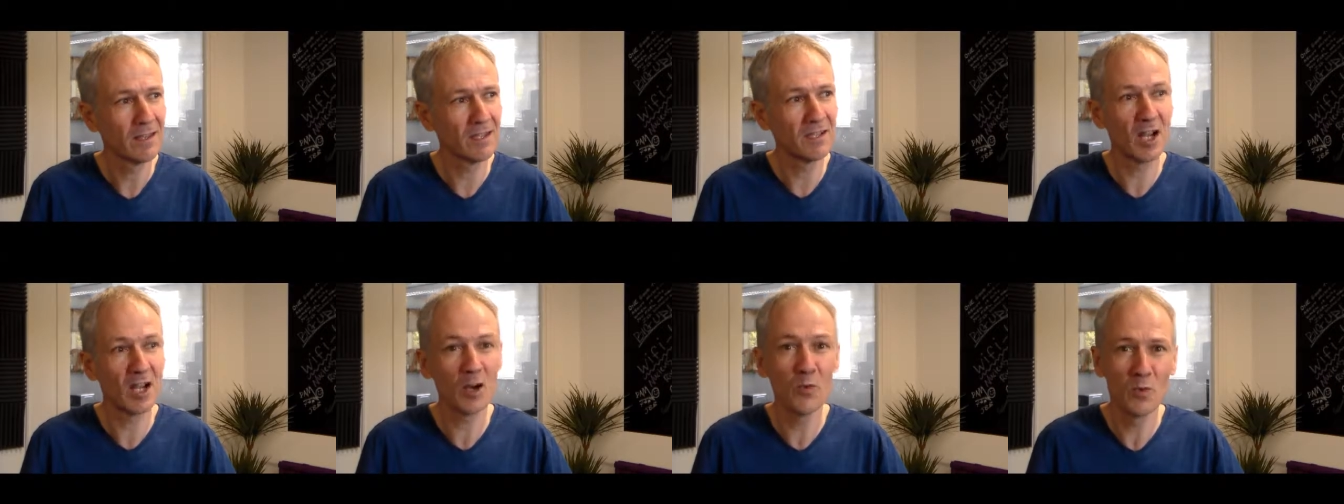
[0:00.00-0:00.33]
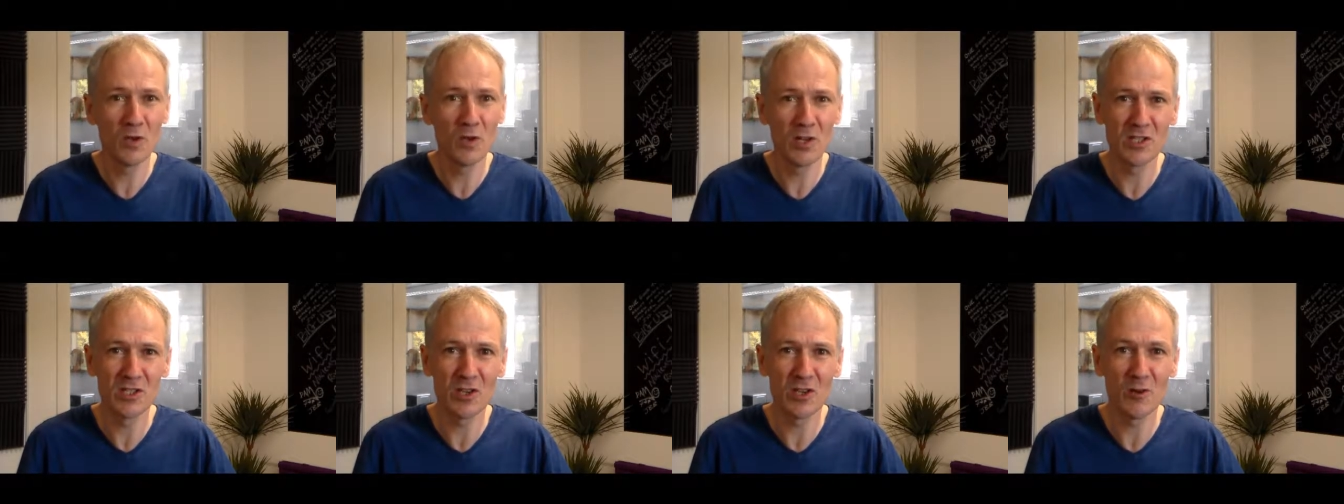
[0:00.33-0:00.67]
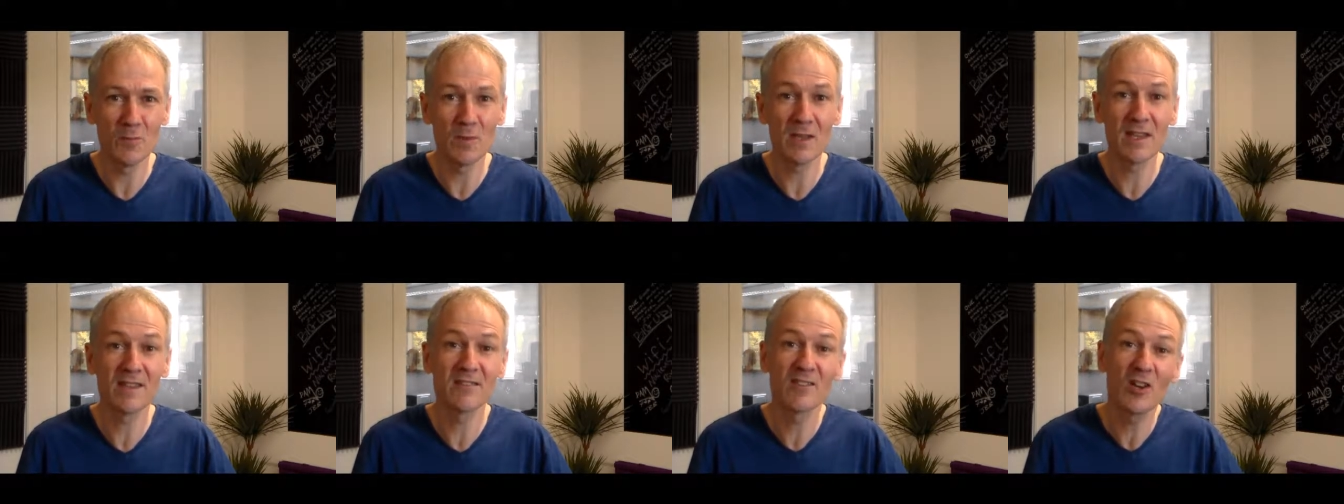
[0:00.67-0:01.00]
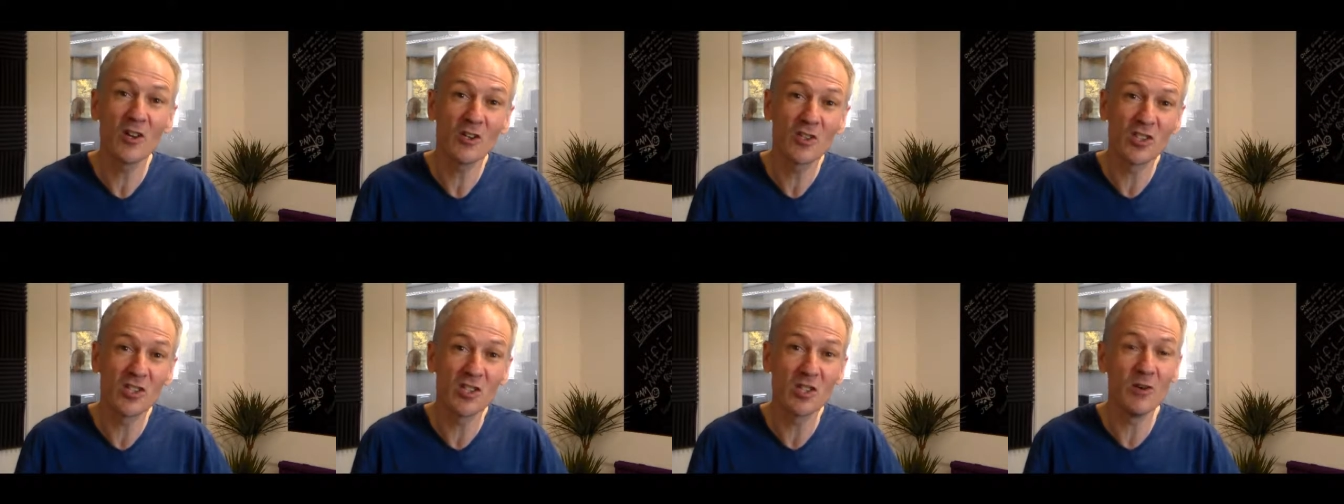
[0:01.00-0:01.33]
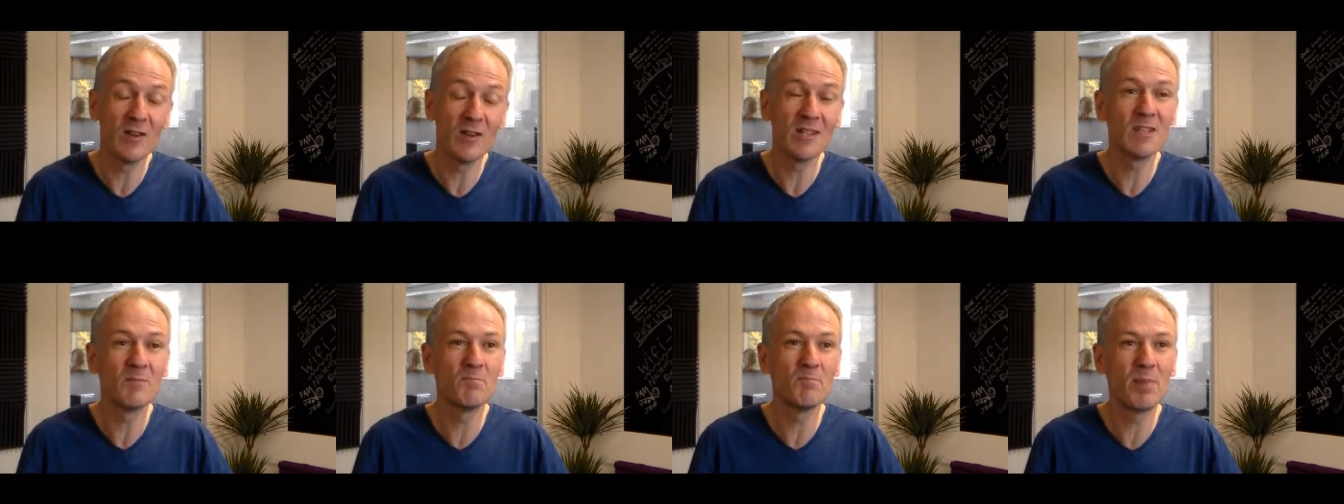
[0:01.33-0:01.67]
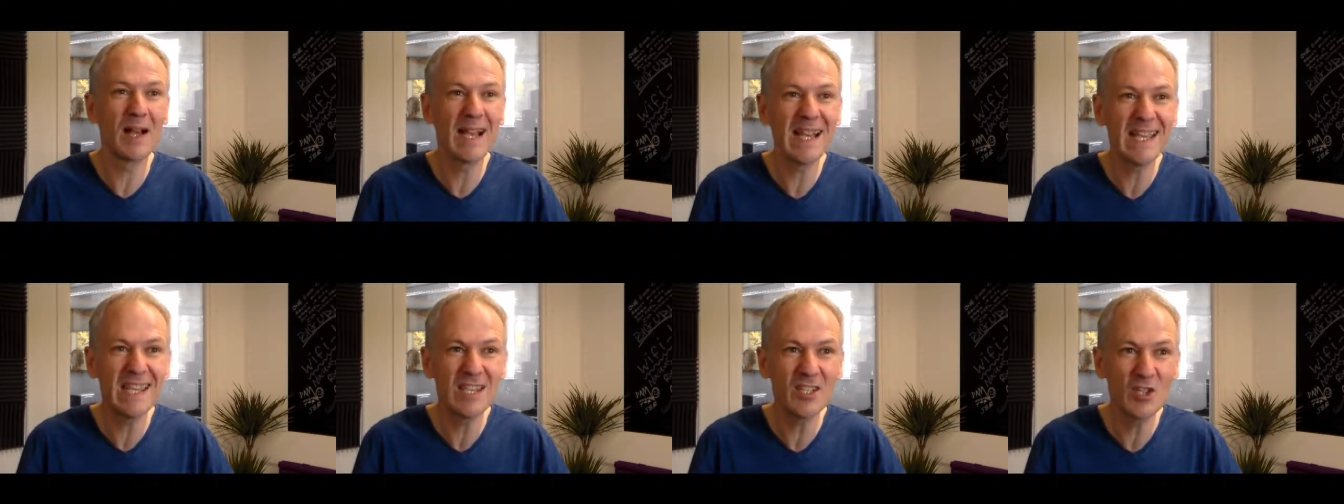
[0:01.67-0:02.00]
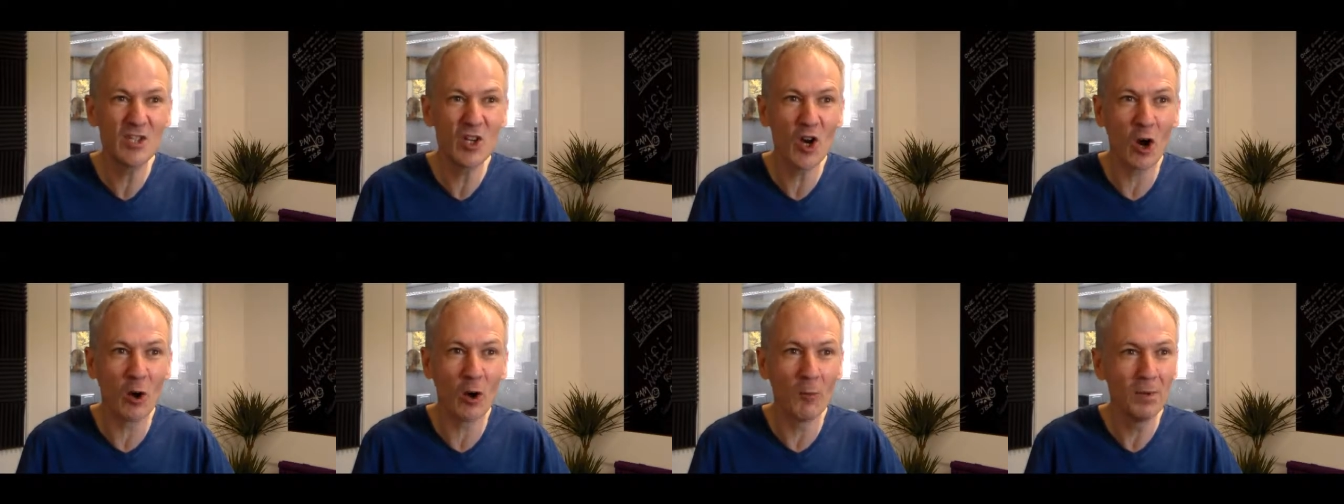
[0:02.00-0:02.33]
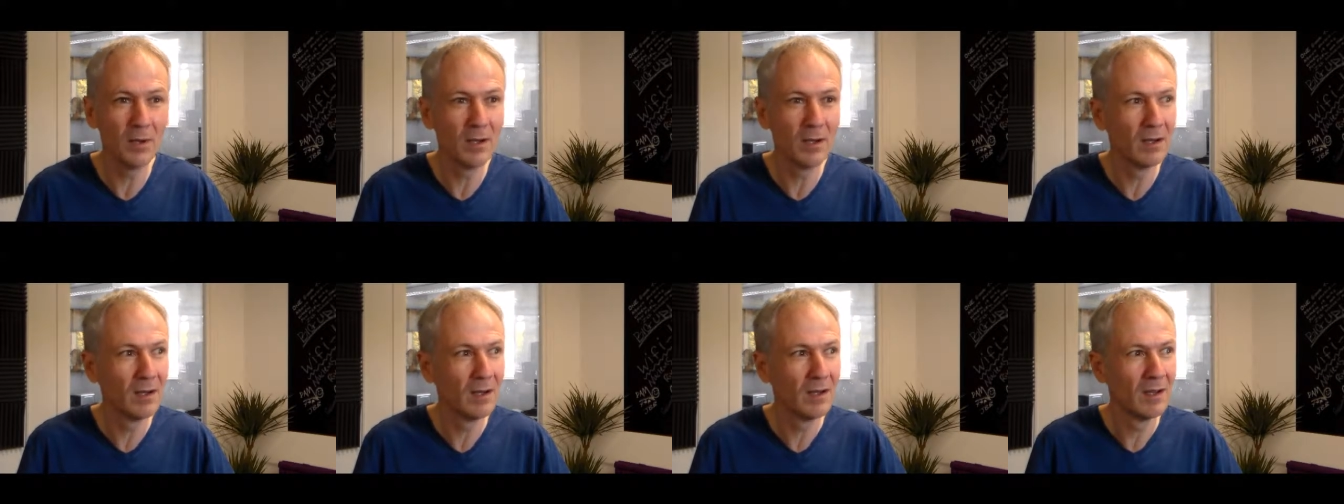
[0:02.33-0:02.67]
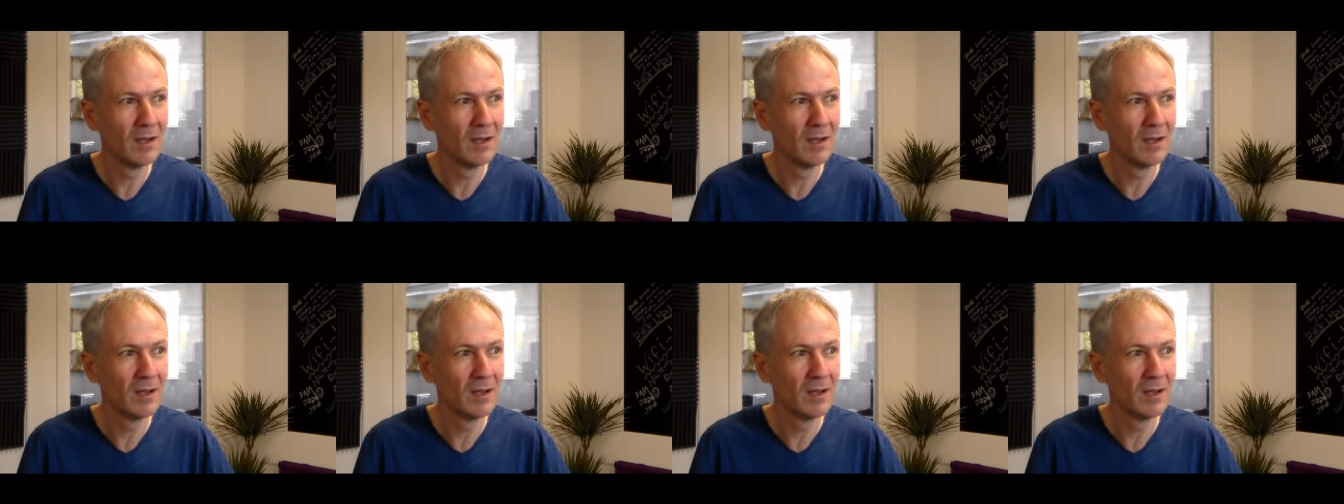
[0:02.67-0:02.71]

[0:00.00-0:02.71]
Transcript: They don't want to do it, but they've got to do it to pay the job,